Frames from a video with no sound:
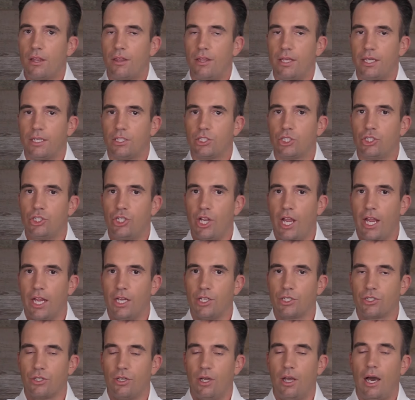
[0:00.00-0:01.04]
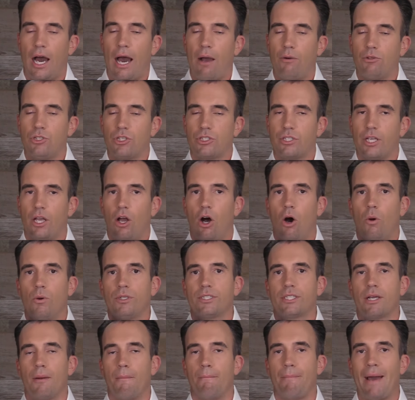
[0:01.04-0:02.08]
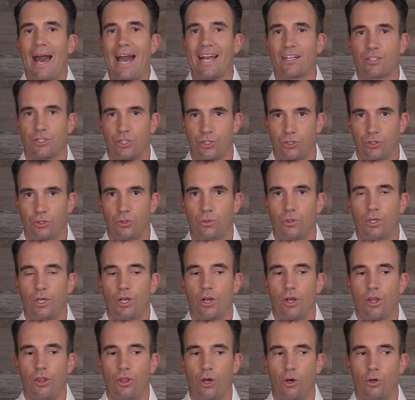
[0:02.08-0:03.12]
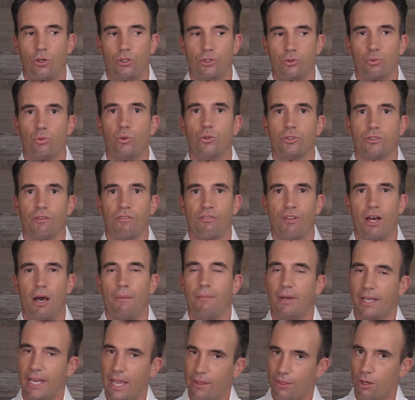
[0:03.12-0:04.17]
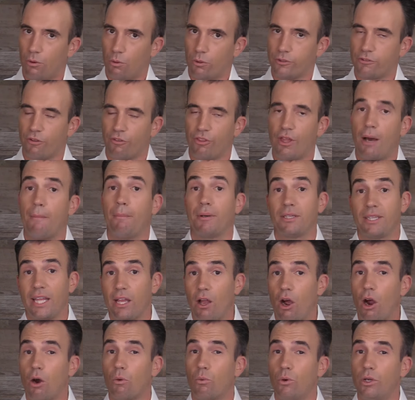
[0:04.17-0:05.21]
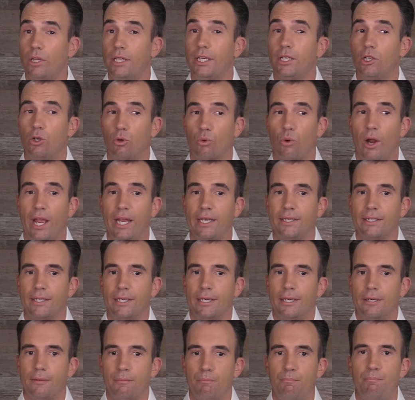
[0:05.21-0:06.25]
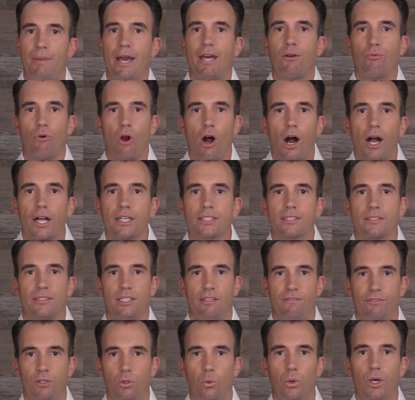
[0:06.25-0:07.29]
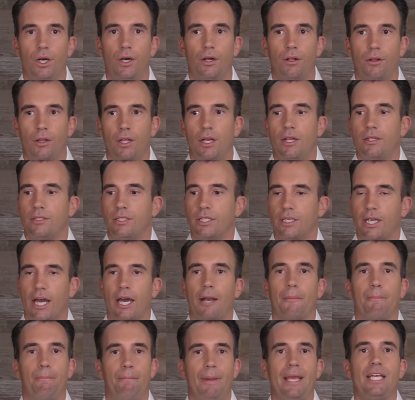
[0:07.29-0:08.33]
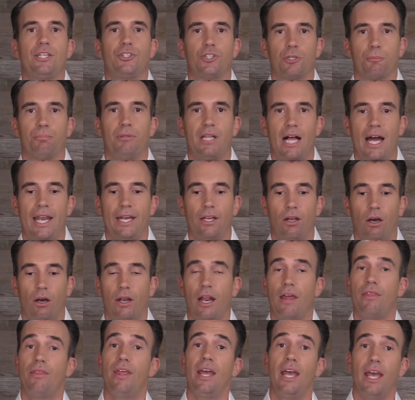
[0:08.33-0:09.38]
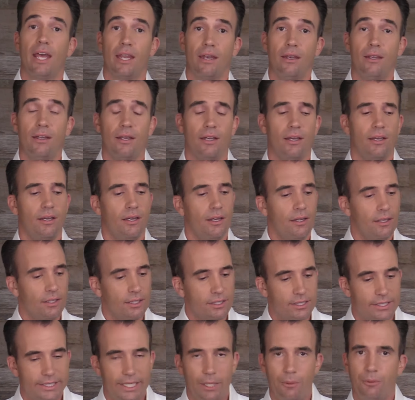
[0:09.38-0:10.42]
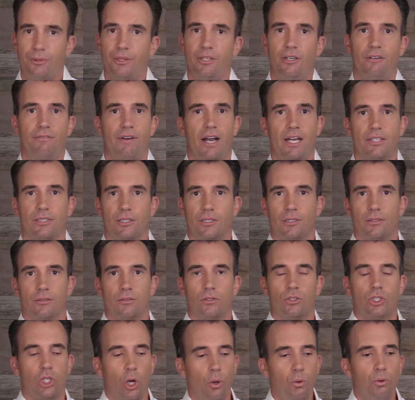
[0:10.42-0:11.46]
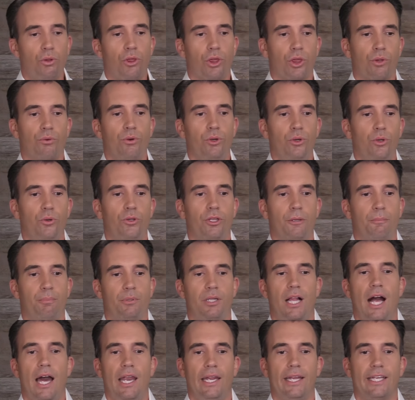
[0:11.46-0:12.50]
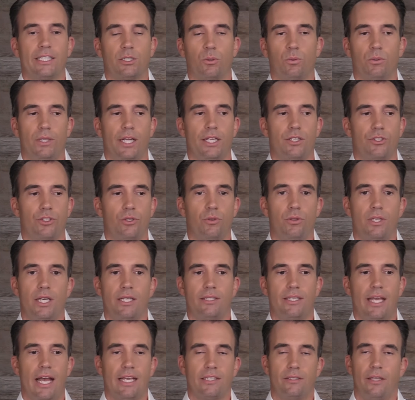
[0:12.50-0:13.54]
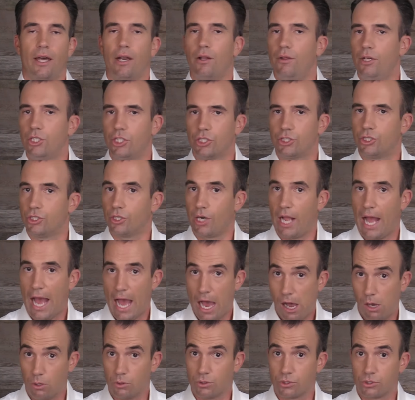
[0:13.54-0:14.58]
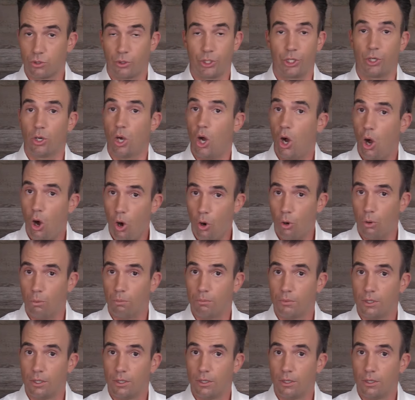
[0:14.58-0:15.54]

things change. I would just say always come back to those rules of thumb. Again, the rules of thumb, but they are really great bedrocks, if you will, to kind of base your planning on. And then sit with an advisor go through the planning as it relates to this as not only just your house or your home,